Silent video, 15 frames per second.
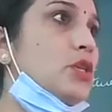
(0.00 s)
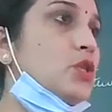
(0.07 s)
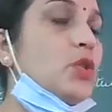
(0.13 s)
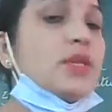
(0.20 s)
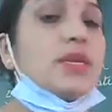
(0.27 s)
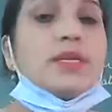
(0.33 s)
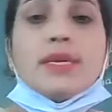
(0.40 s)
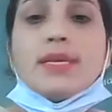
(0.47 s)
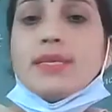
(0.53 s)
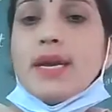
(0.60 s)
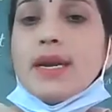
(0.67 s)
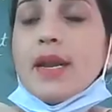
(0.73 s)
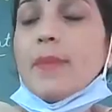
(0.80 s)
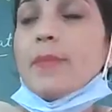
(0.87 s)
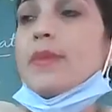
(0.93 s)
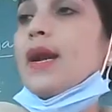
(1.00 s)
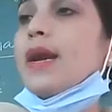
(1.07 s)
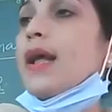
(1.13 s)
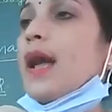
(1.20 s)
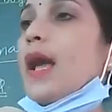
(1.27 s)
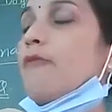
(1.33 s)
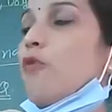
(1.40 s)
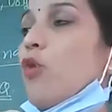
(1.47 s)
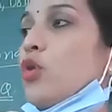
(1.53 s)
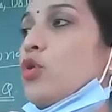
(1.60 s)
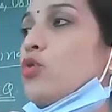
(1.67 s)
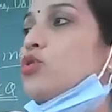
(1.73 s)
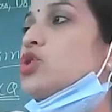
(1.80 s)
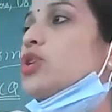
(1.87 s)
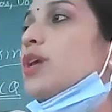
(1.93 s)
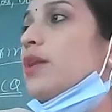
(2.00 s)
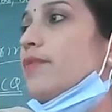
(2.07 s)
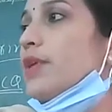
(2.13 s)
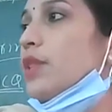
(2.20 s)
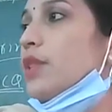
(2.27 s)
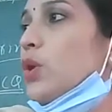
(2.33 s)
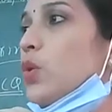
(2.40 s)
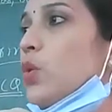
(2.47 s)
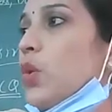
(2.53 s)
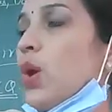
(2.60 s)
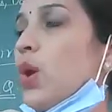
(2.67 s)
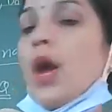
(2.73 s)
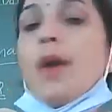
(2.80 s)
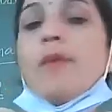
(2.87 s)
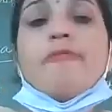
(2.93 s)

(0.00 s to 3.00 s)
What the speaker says: So this is the tip that I want to share with you.